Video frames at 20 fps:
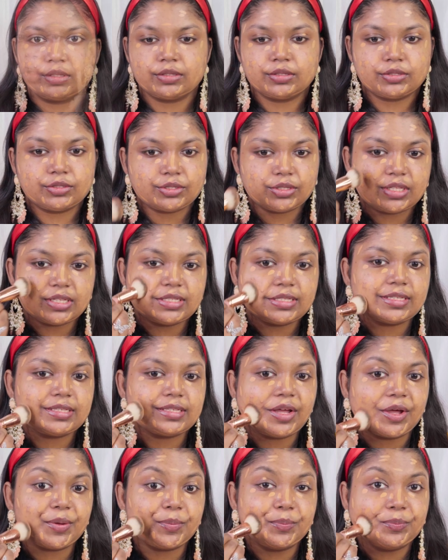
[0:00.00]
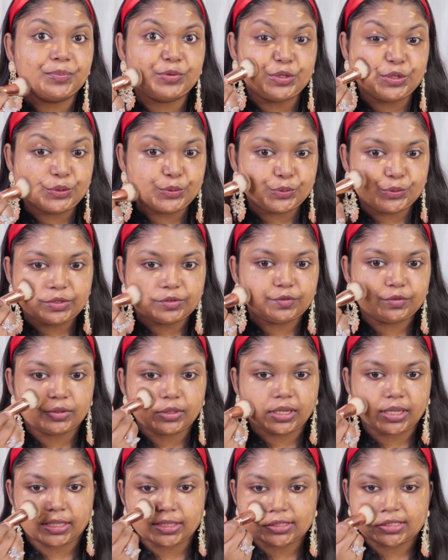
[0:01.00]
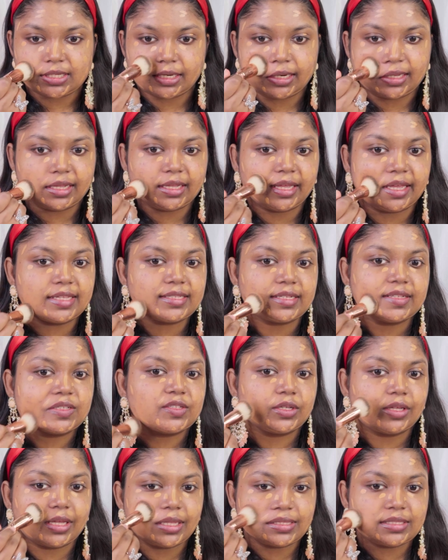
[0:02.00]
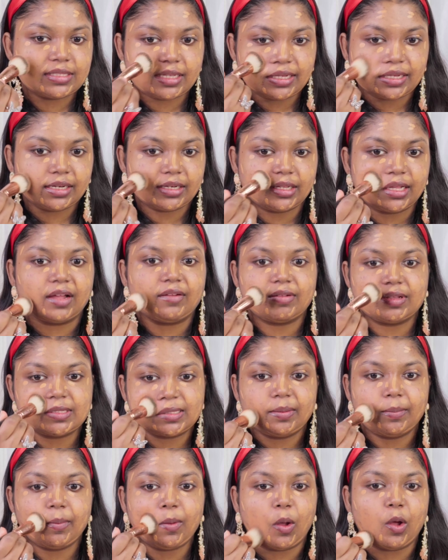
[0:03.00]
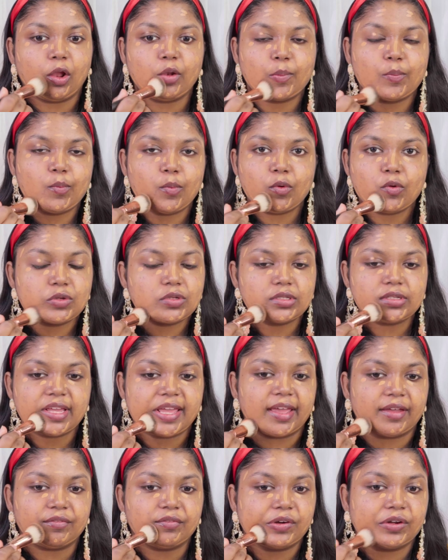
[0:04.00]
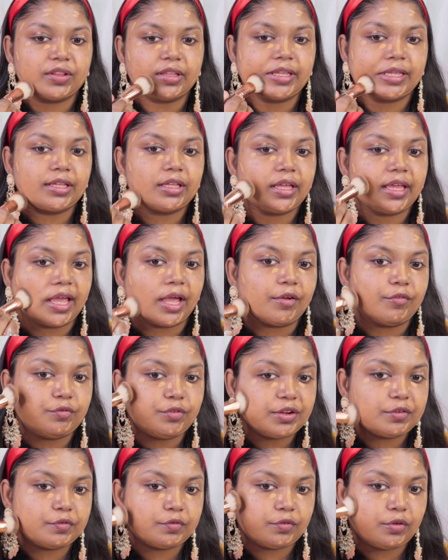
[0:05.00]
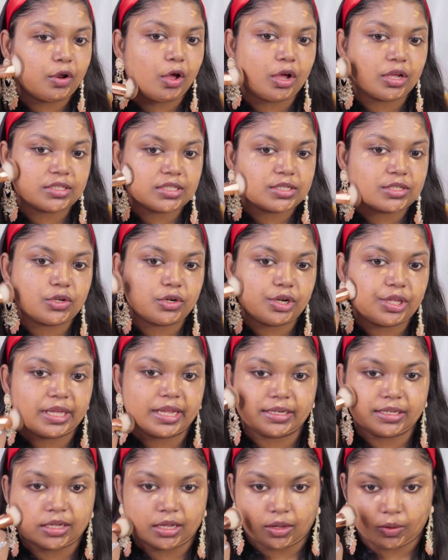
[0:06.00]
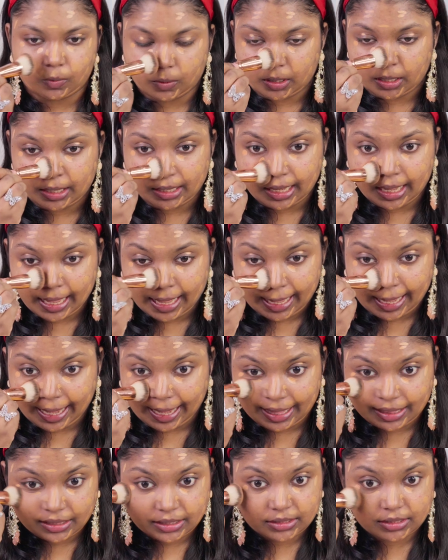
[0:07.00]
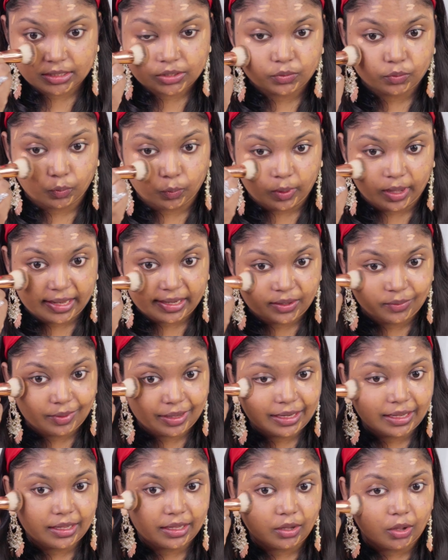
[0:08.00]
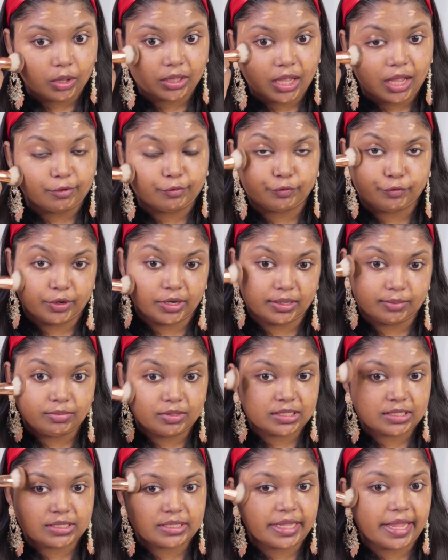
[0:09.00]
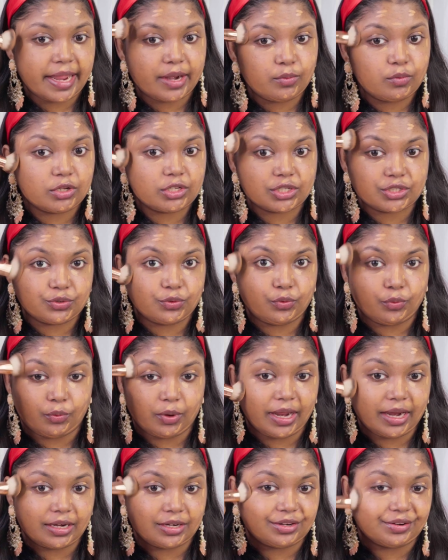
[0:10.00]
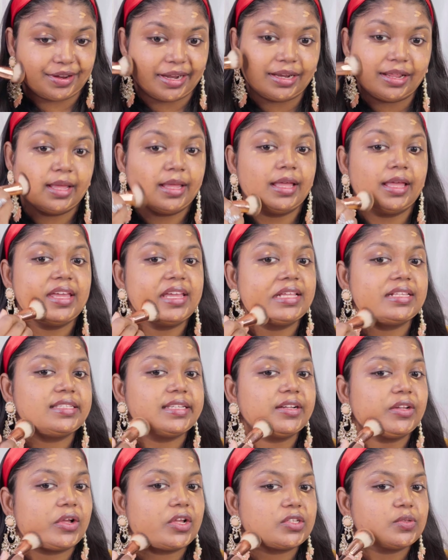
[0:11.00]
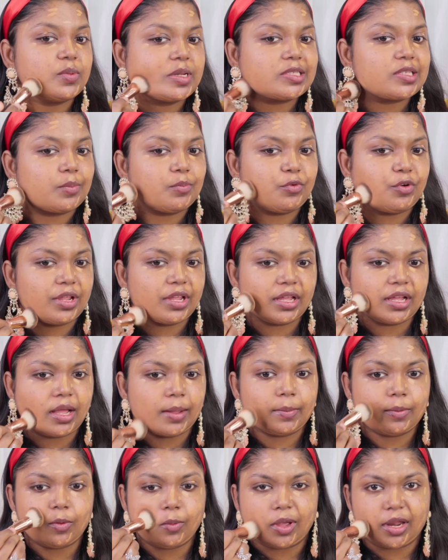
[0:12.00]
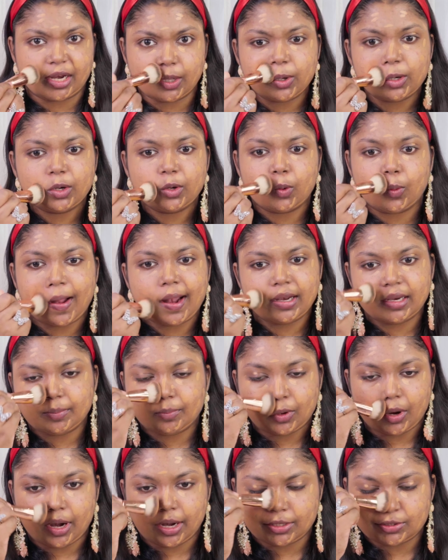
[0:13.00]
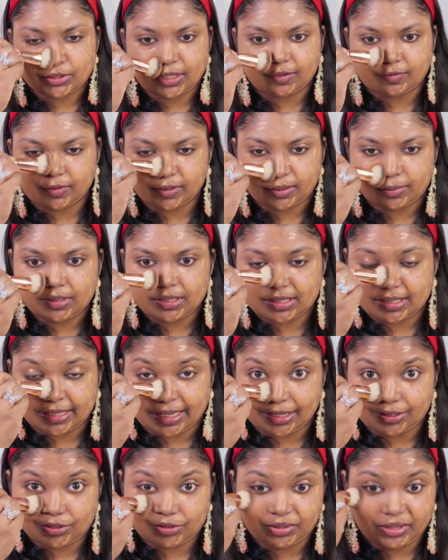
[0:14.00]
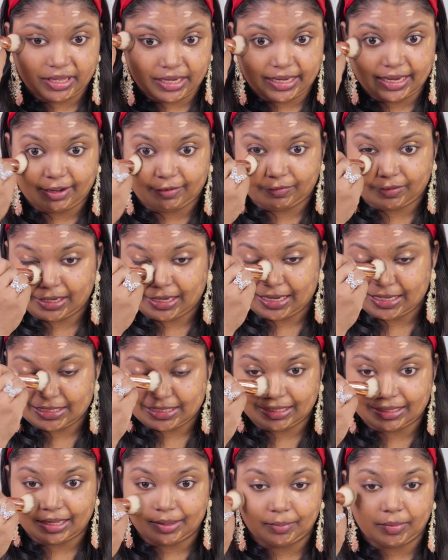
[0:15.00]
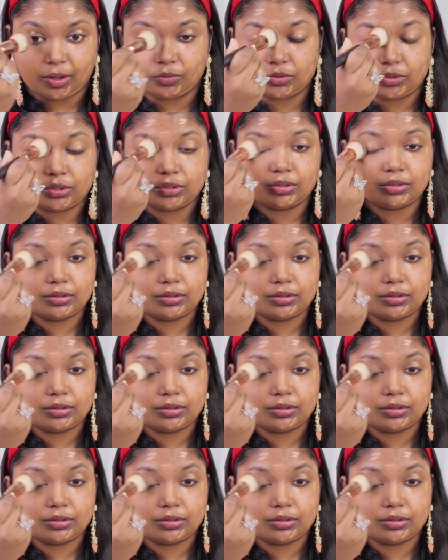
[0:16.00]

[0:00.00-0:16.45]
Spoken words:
So this is a beautiful concealer, guys. As you can see, it covers up almost everything. Every flaws is gonna get covered, and this is very on the affordable side, which is great, right? Inside Cosmetics are bringing up a very good quality products on the affordable side, so you can definitely check them out.